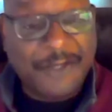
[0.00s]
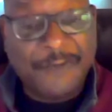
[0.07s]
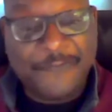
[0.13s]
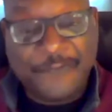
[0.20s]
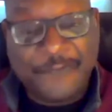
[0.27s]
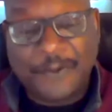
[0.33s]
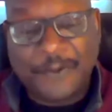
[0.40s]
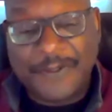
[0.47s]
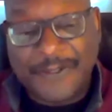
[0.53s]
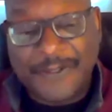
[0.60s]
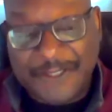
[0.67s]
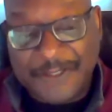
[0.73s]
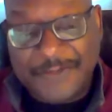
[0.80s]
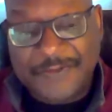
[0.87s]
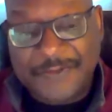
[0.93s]
for
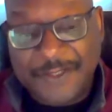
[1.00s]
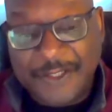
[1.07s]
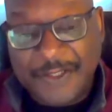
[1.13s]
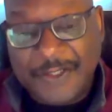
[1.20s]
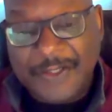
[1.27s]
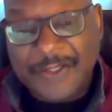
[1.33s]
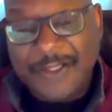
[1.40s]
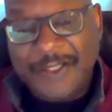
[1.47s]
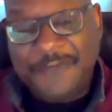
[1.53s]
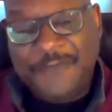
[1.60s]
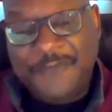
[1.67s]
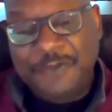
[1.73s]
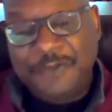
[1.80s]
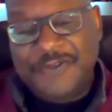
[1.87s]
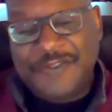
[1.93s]
this.
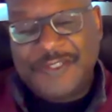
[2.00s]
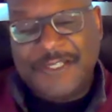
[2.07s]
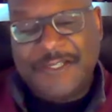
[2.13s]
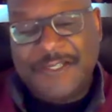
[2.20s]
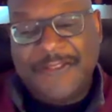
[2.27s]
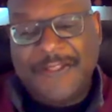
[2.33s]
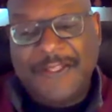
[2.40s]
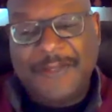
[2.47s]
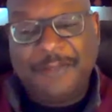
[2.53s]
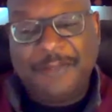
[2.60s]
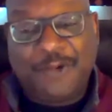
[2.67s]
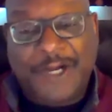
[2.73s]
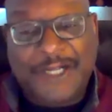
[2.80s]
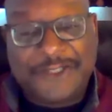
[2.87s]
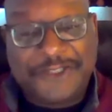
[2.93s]
If you see
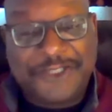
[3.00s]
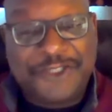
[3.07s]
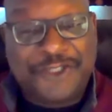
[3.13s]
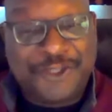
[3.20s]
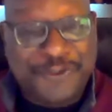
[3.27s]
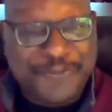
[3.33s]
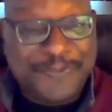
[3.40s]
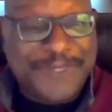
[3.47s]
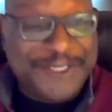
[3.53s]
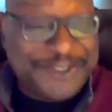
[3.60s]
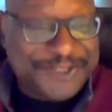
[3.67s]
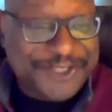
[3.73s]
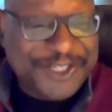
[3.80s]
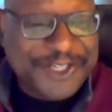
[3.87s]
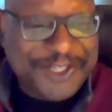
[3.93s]
them watching too
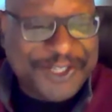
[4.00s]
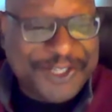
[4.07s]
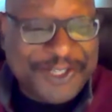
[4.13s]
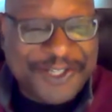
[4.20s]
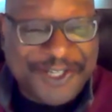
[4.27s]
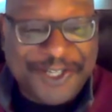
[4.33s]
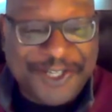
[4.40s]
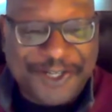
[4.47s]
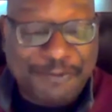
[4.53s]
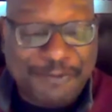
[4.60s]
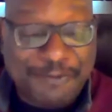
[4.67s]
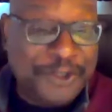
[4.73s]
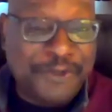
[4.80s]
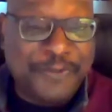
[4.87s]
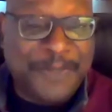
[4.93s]
much,
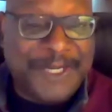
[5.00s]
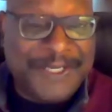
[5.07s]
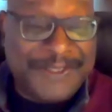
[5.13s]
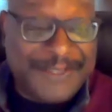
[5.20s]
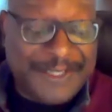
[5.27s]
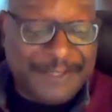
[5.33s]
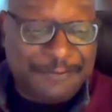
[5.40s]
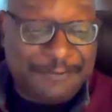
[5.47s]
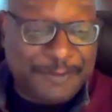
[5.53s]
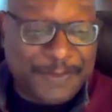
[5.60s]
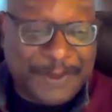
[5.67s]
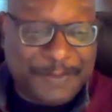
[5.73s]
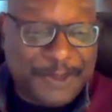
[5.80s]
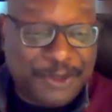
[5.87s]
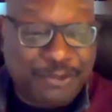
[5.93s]
what you might think
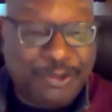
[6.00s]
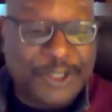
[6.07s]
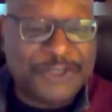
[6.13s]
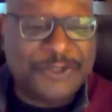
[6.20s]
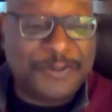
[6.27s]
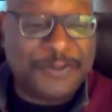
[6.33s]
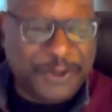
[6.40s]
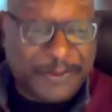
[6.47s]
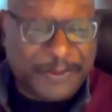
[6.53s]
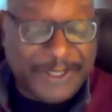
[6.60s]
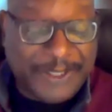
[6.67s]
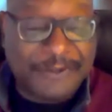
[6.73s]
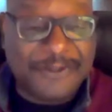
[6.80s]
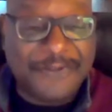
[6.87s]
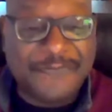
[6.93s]
might be questionable
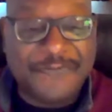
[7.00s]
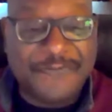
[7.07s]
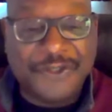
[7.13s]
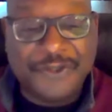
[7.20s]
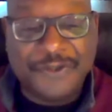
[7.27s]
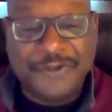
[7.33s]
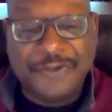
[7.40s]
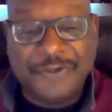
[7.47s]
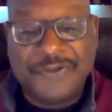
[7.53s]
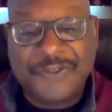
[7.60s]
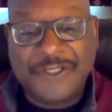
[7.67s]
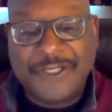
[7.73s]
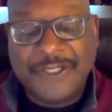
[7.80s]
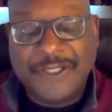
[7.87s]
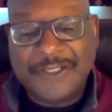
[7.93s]
amount of
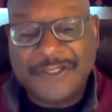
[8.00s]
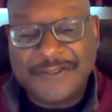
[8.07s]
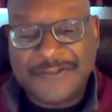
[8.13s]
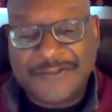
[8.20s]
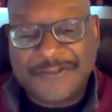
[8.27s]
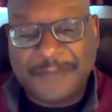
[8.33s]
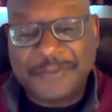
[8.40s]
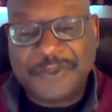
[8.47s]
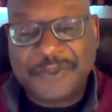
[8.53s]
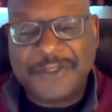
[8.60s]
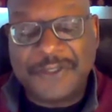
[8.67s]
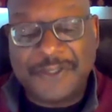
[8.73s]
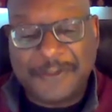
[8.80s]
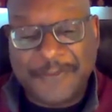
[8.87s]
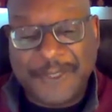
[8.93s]
news
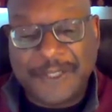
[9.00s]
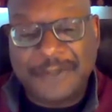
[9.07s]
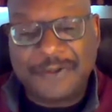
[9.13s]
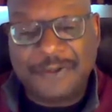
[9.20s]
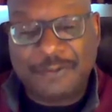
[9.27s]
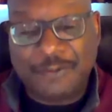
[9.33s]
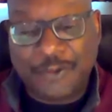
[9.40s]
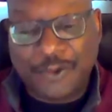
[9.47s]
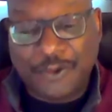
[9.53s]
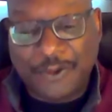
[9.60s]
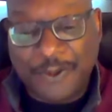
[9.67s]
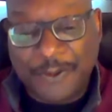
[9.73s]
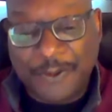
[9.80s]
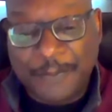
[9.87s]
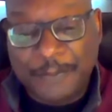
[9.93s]
consumption about the
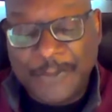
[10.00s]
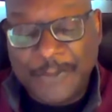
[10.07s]
war,